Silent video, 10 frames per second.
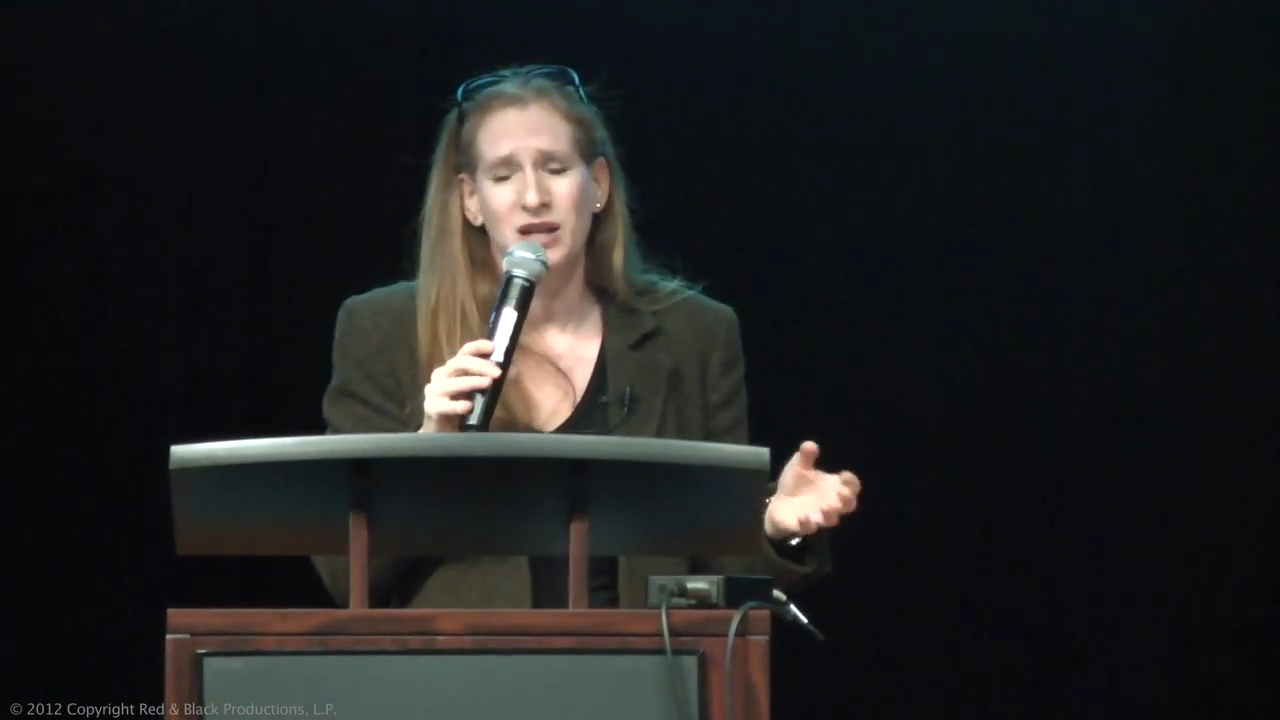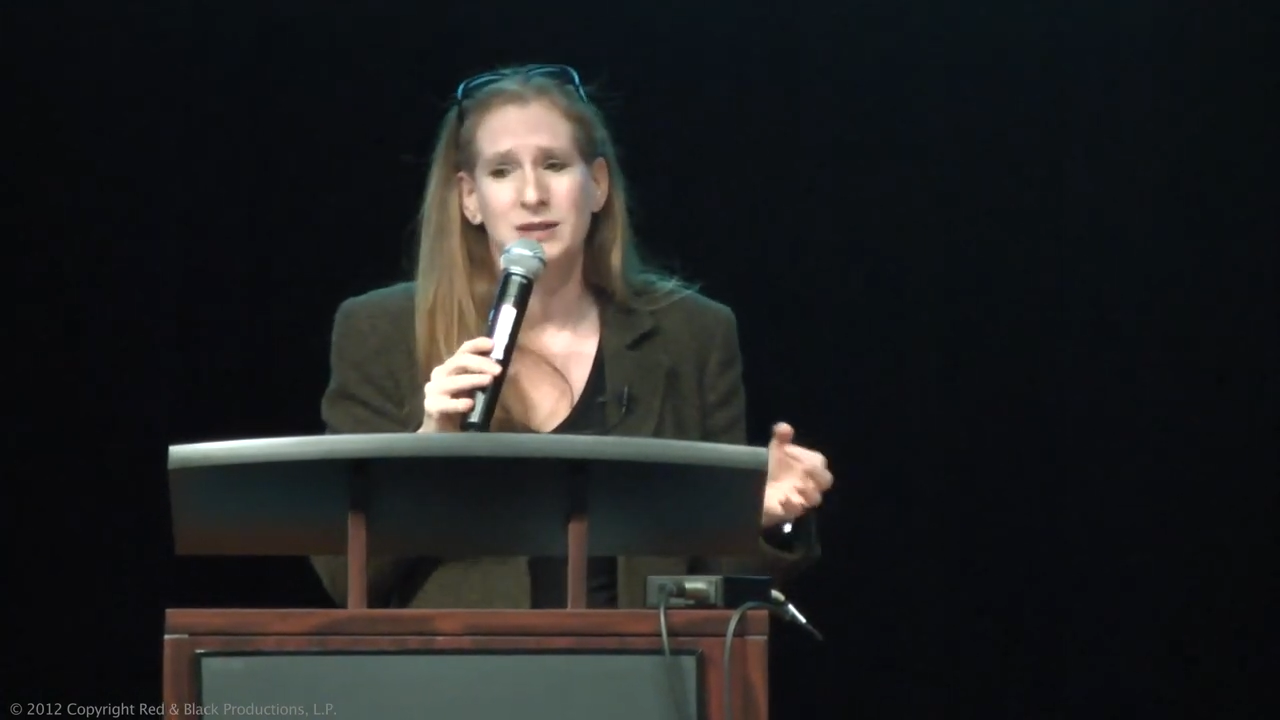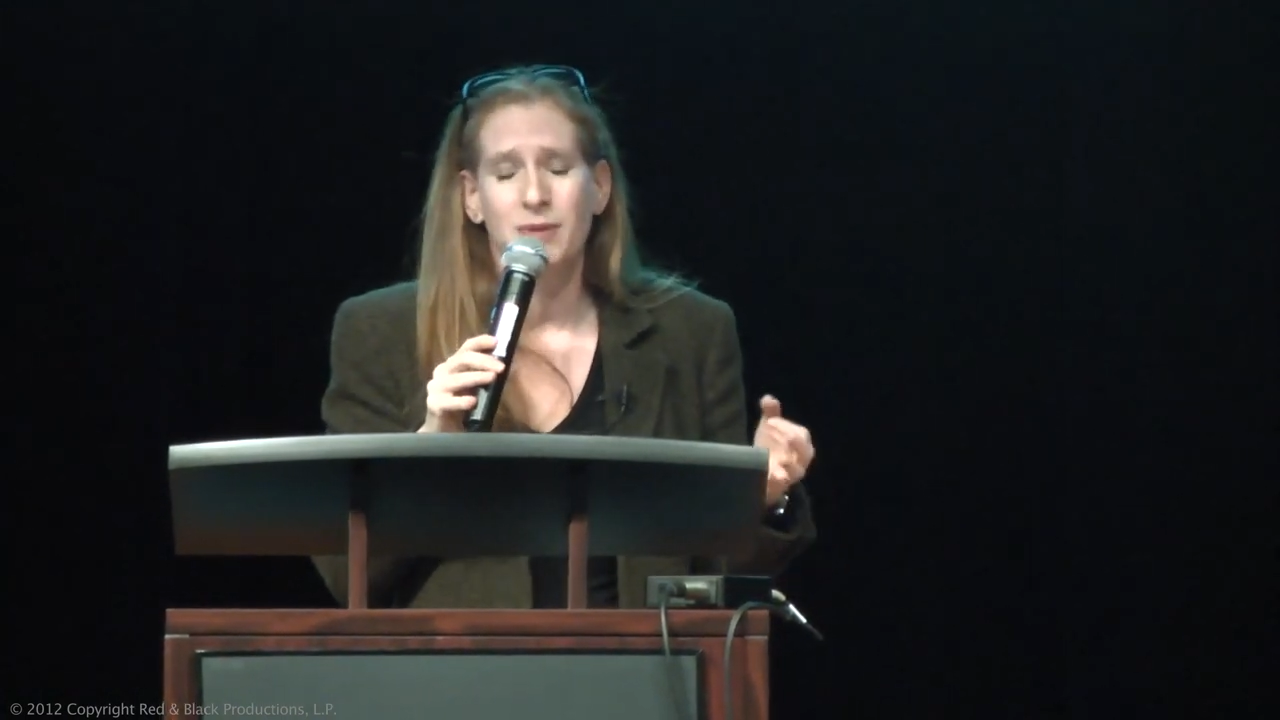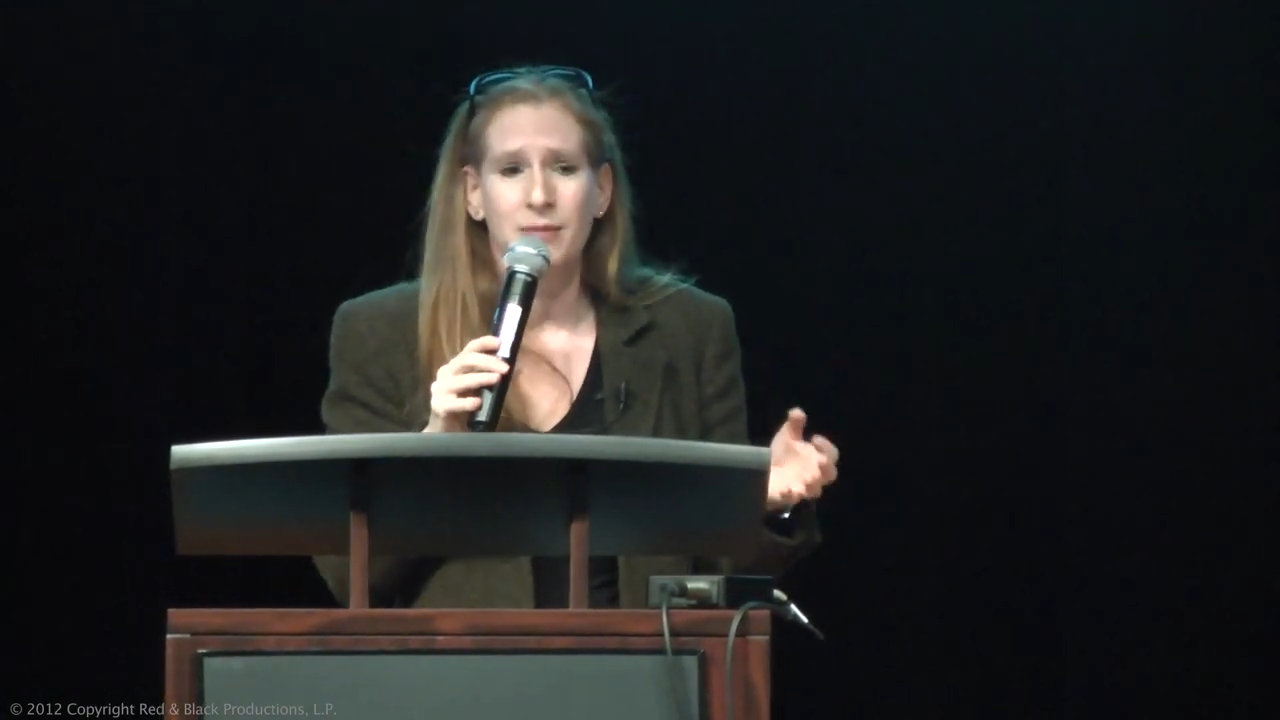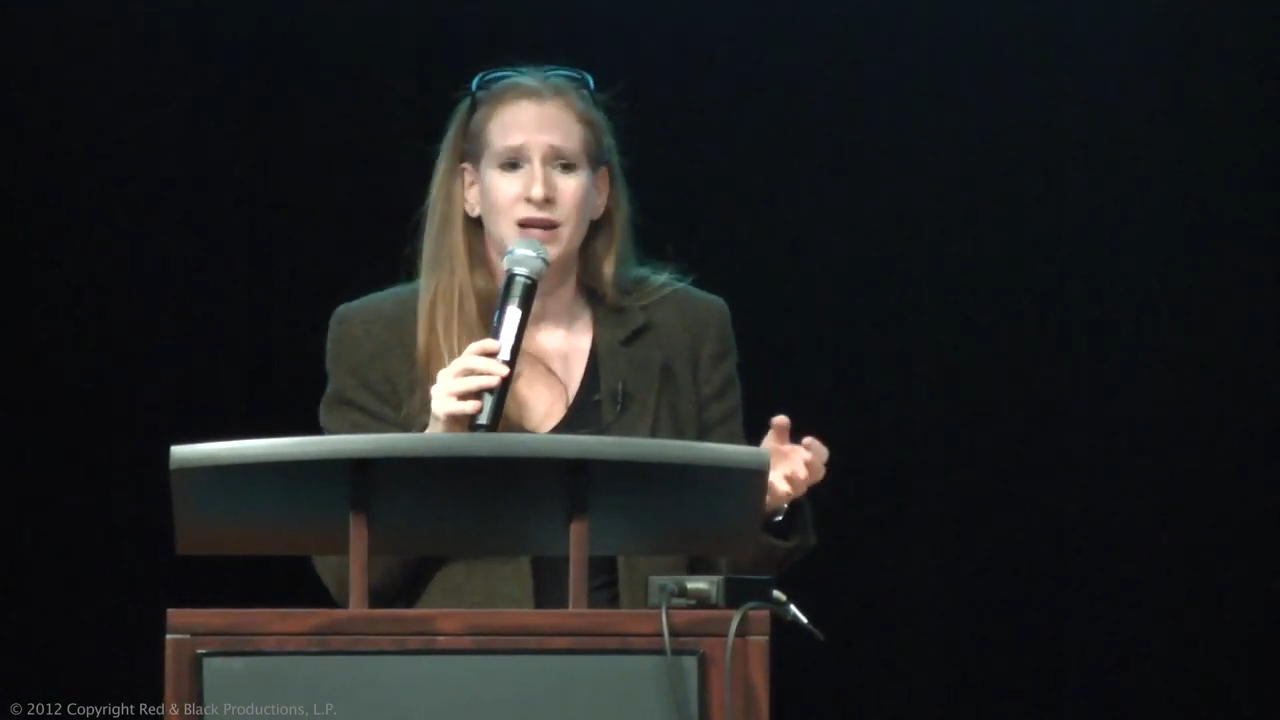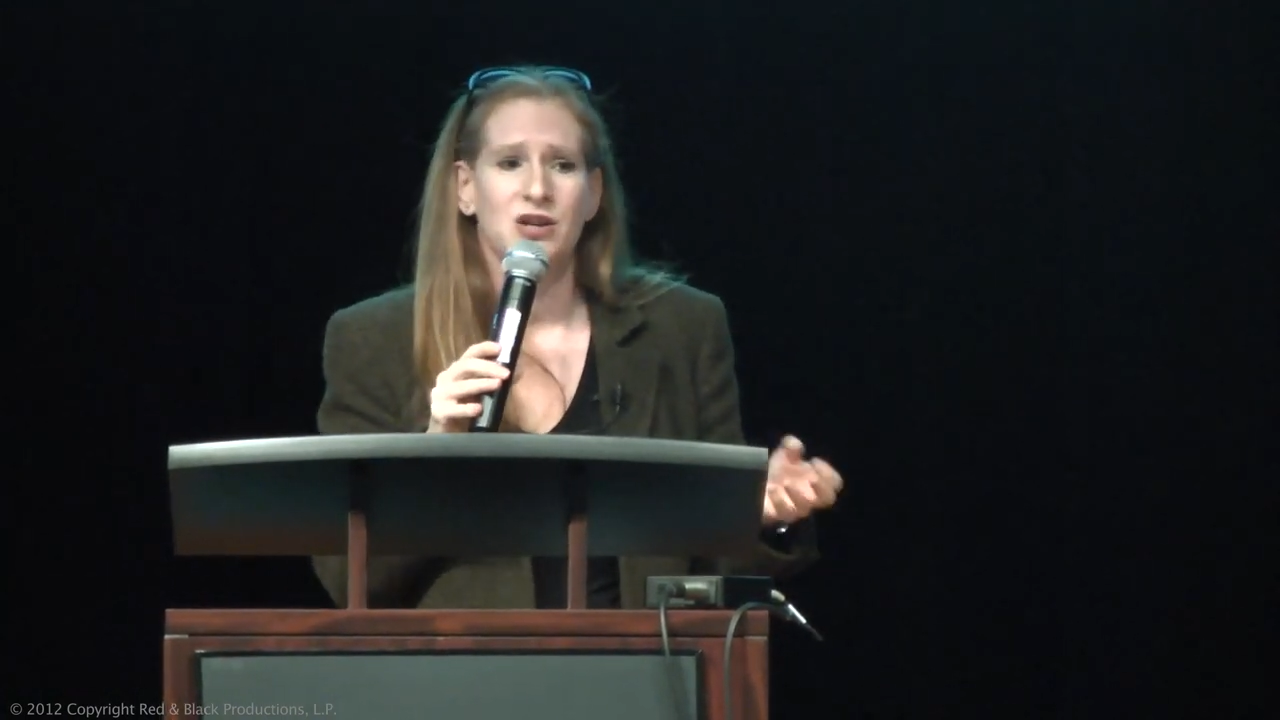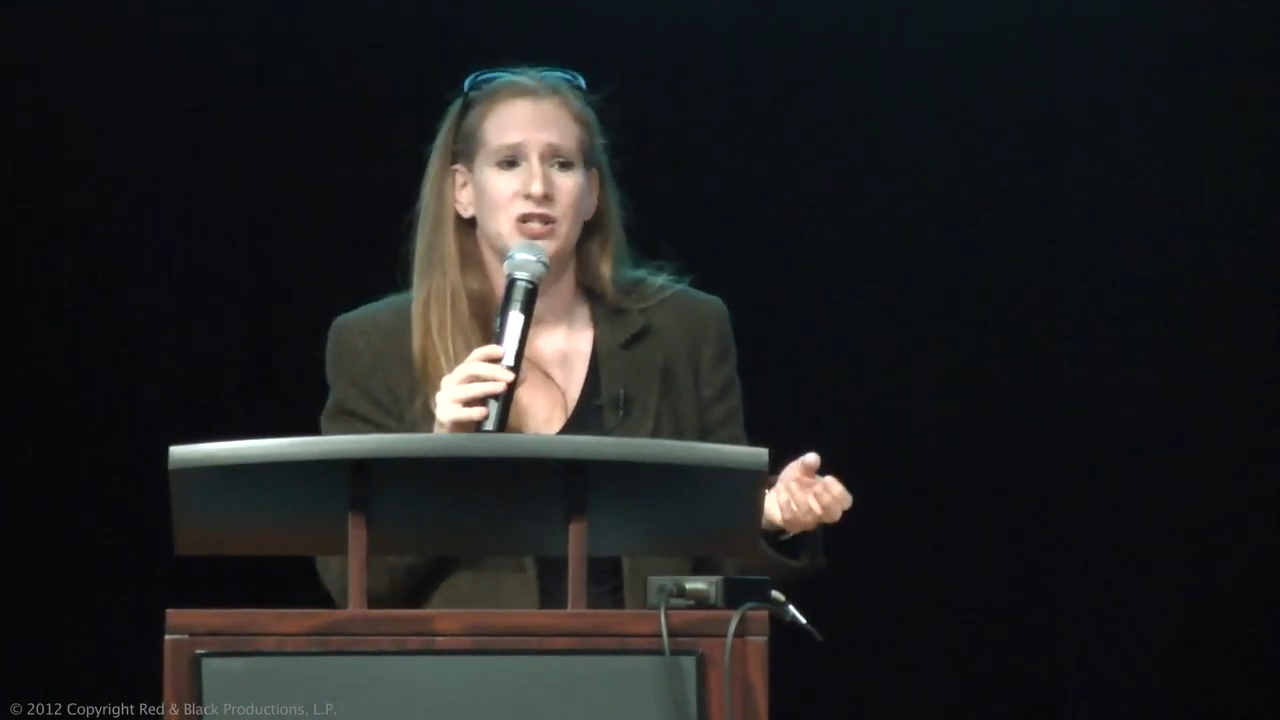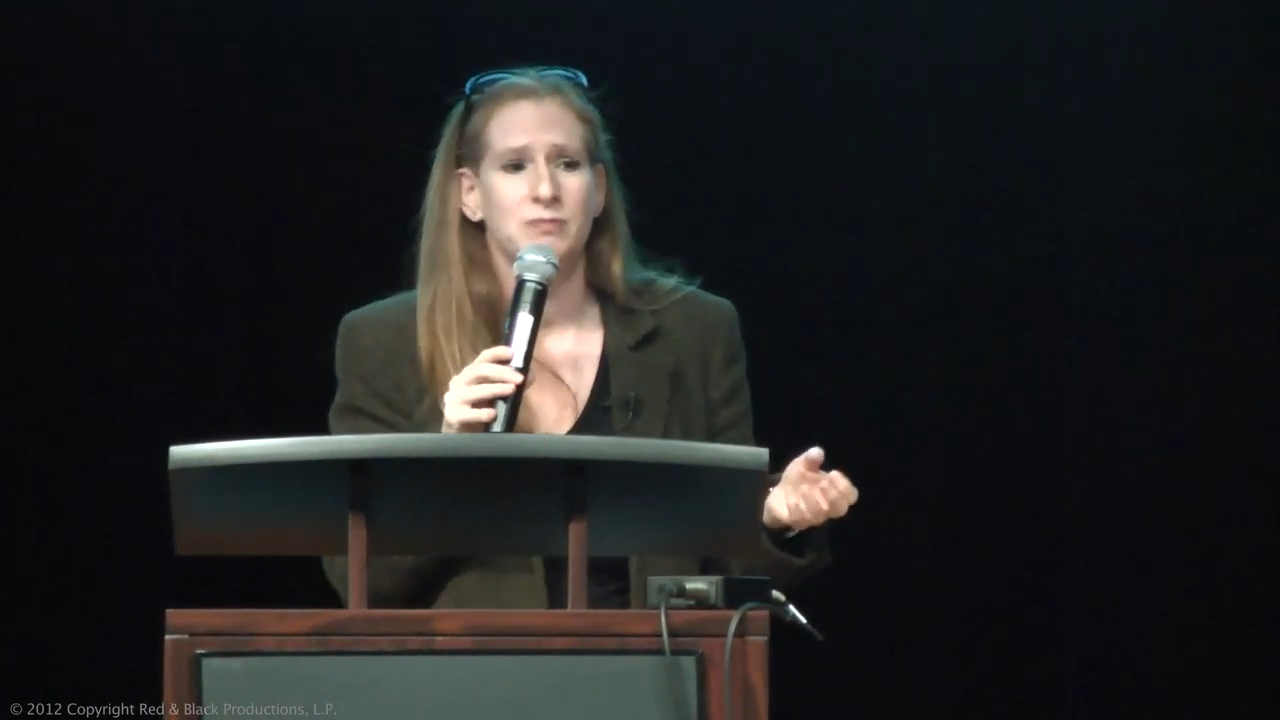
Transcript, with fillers: ways my marriage